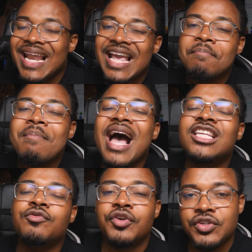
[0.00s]
Like
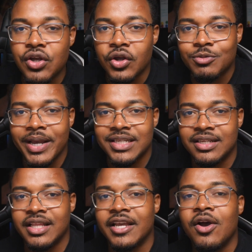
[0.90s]
massive results,
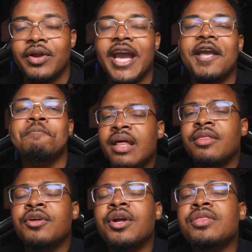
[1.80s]
basically, okay? And
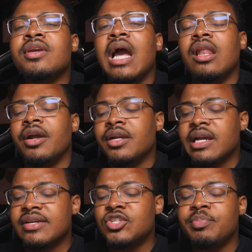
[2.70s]
the third thing I
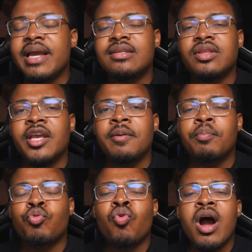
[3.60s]
learned, guys, is
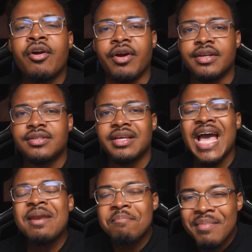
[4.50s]
basically progress
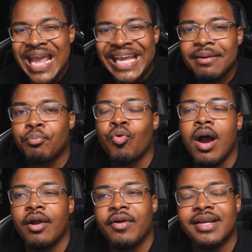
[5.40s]
and making
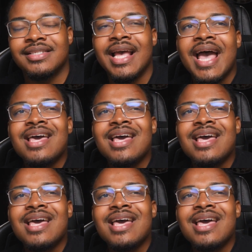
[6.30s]
progress.